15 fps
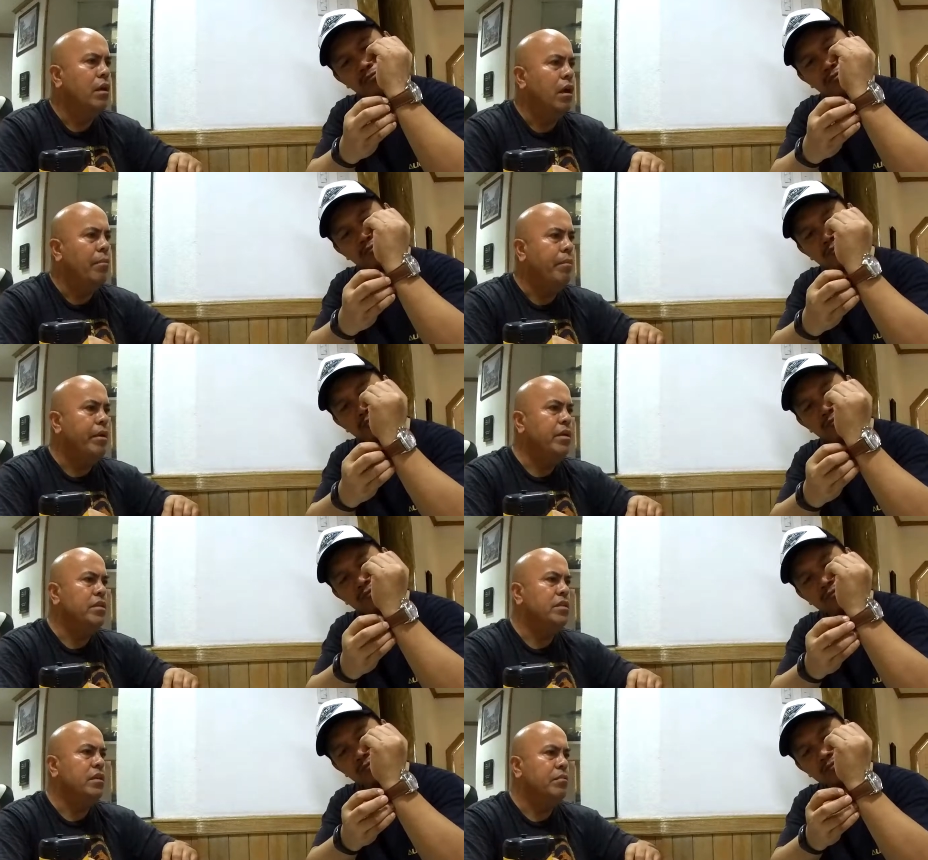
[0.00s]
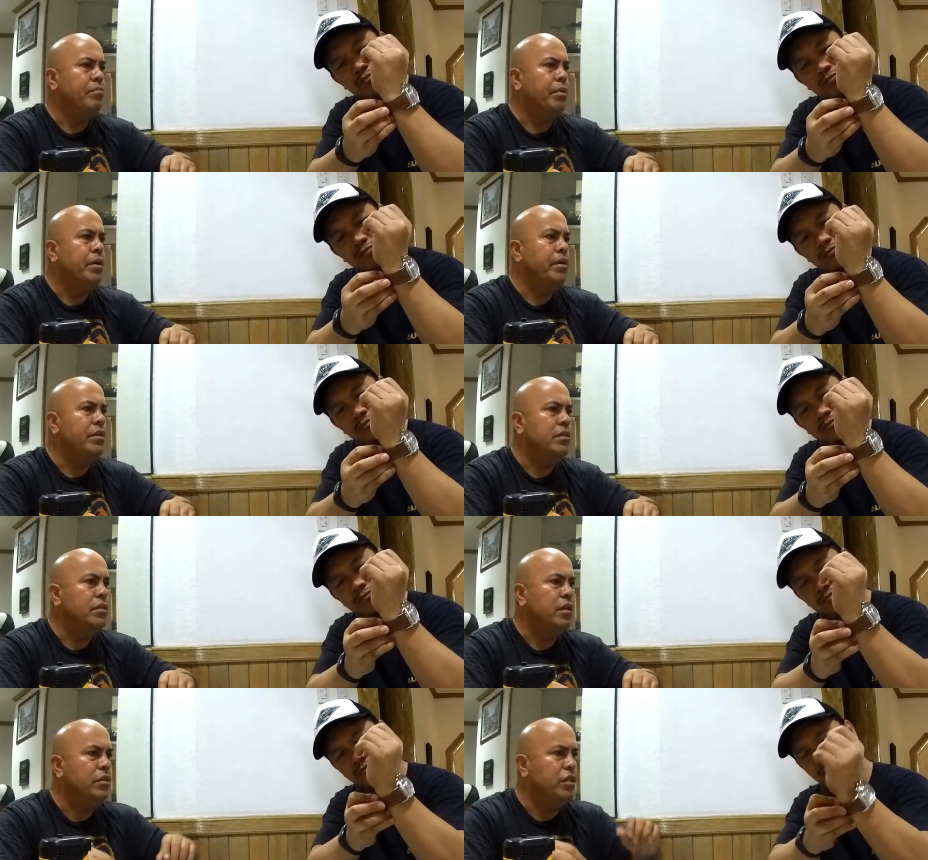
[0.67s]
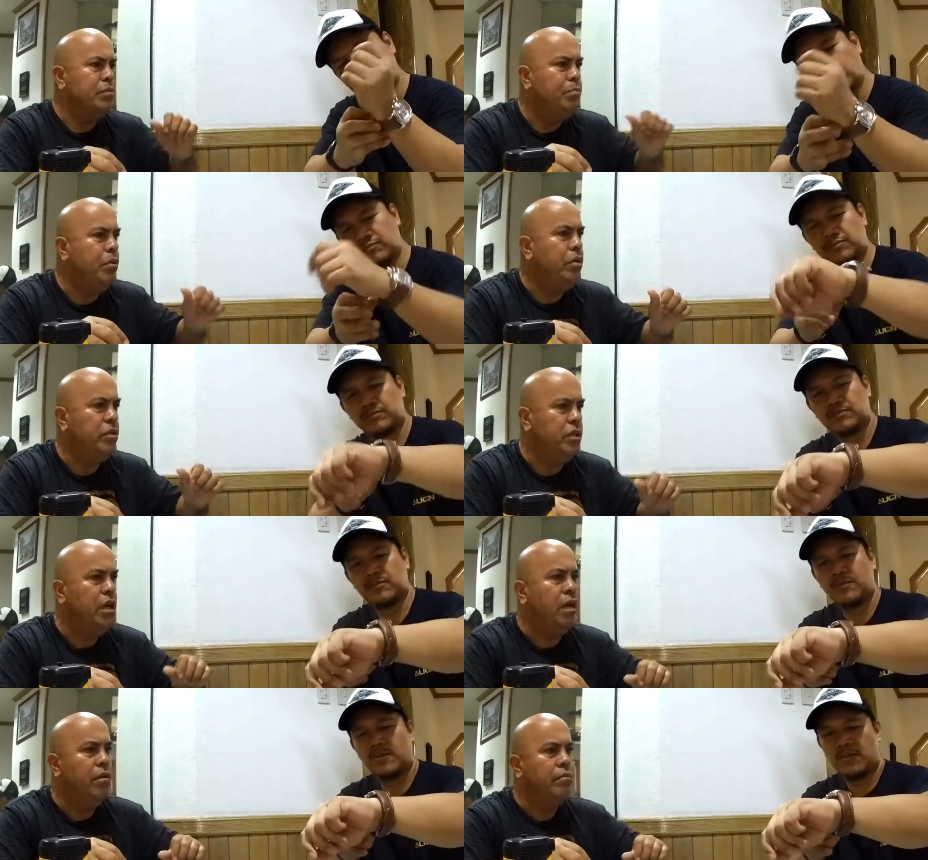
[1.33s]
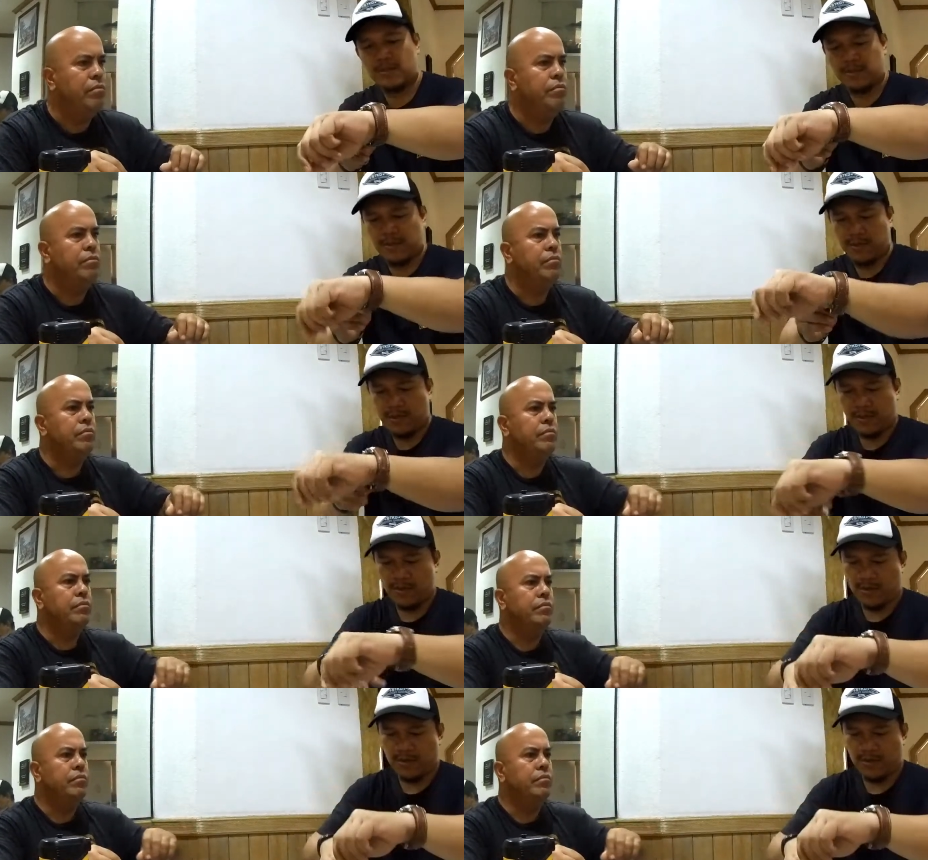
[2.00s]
Speaker 1: amazing piece. And just push, yeah. Mm-hmm.